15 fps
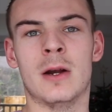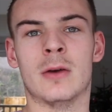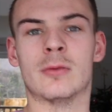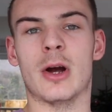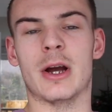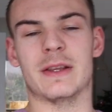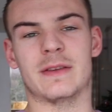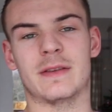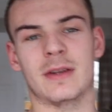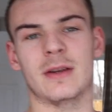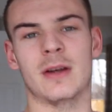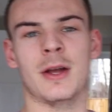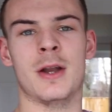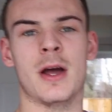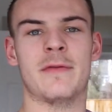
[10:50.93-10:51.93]
Right,
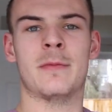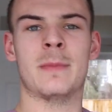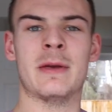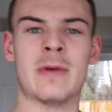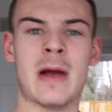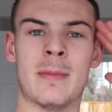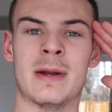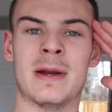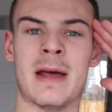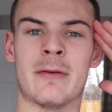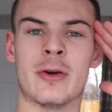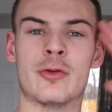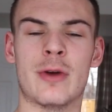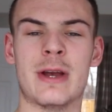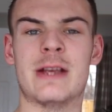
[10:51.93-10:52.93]
enough of me rambling. Have
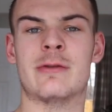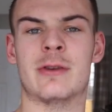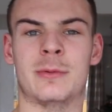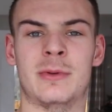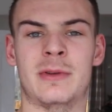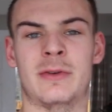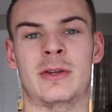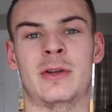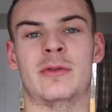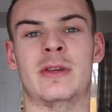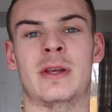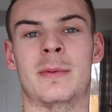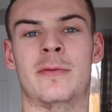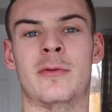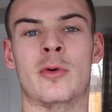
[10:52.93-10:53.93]
a great Christmas if I don't
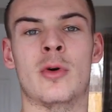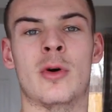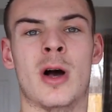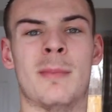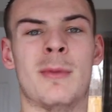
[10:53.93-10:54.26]
see you before.